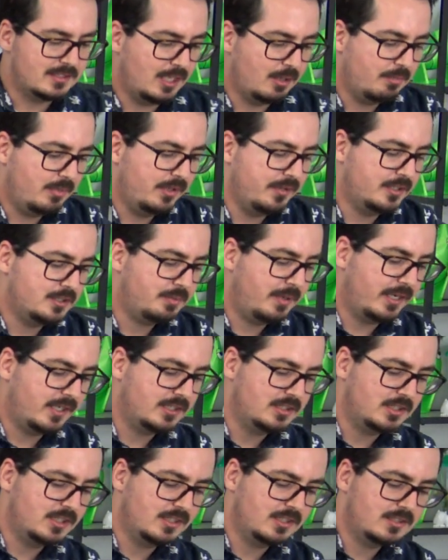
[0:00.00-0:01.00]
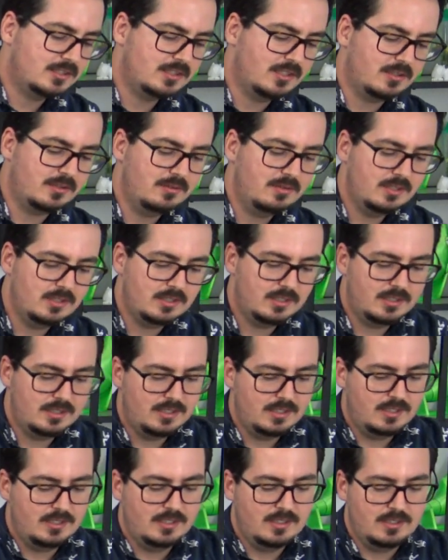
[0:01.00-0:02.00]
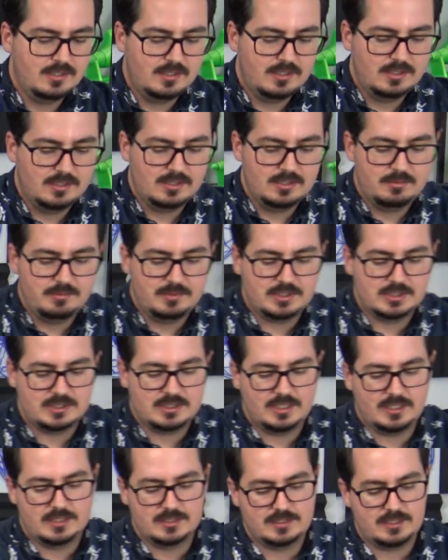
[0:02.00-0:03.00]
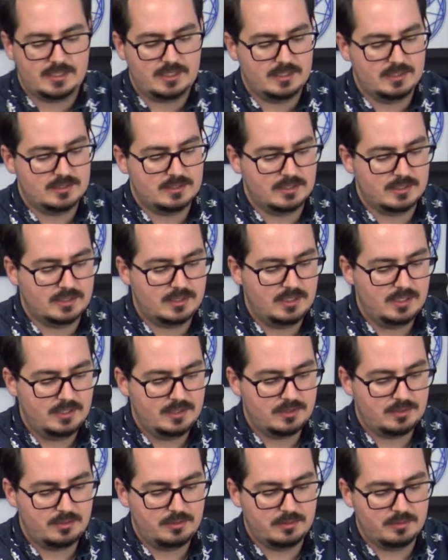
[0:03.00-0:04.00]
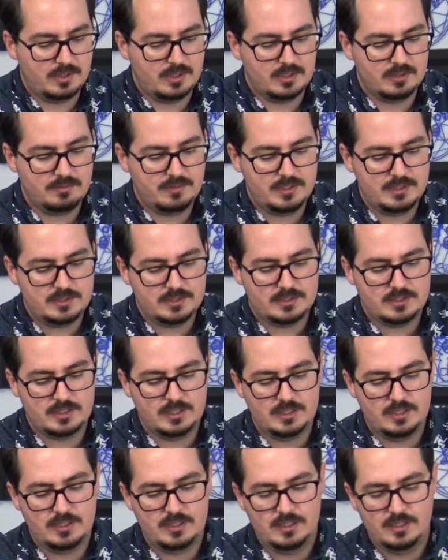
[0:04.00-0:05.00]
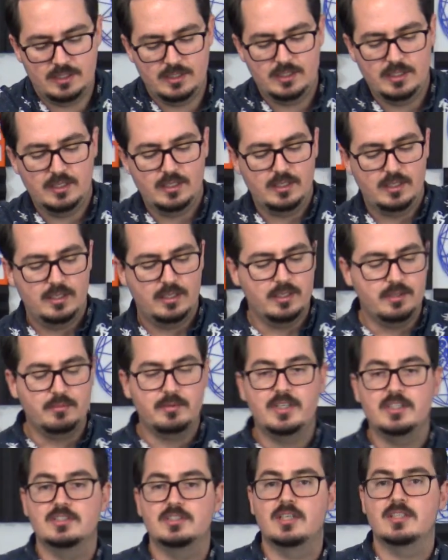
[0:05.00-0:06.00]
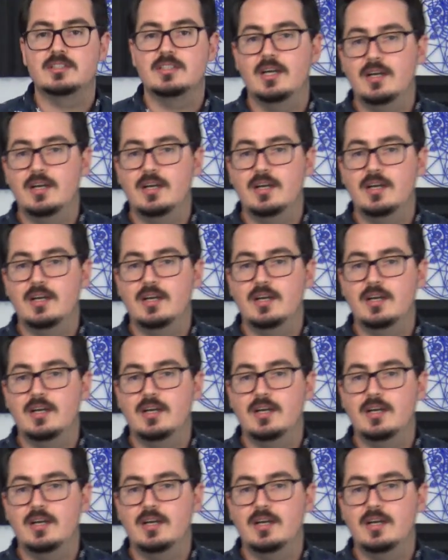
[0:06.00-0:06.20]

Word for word: tape on this packaging. So let me just take a second to cut through all of this and we can start